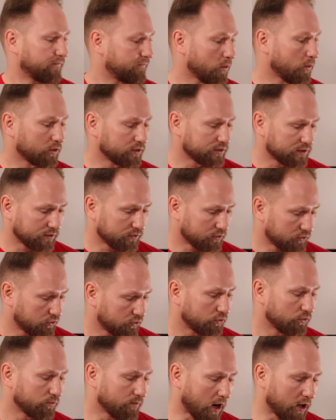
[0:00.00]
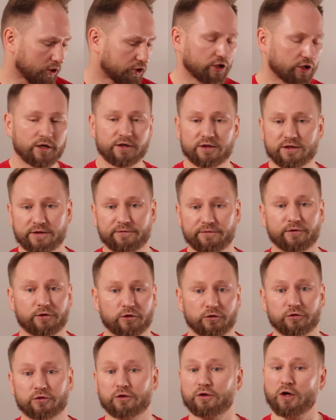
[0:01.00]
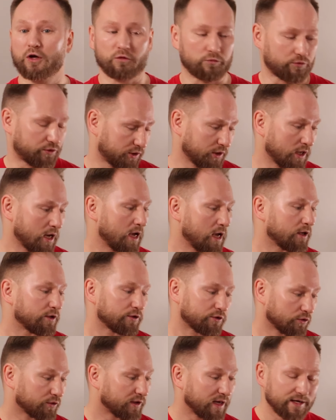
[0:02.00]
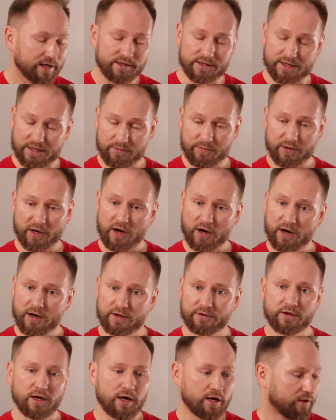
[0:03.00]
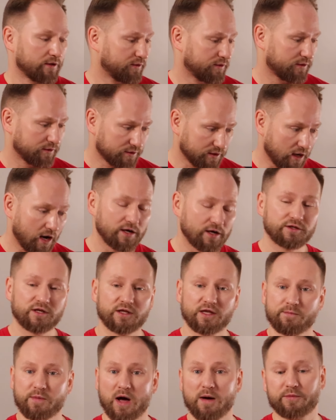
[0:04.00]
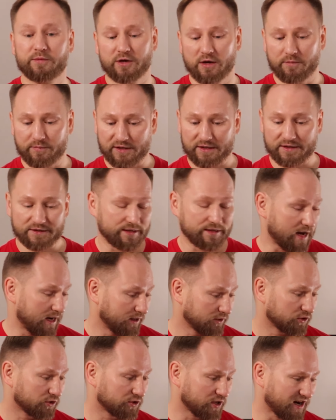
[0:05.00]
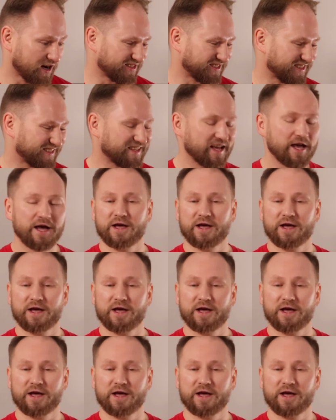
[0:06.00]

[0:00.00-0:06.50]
focusing too much on difficult notes. So the idea behind this constantly popping up easy exercises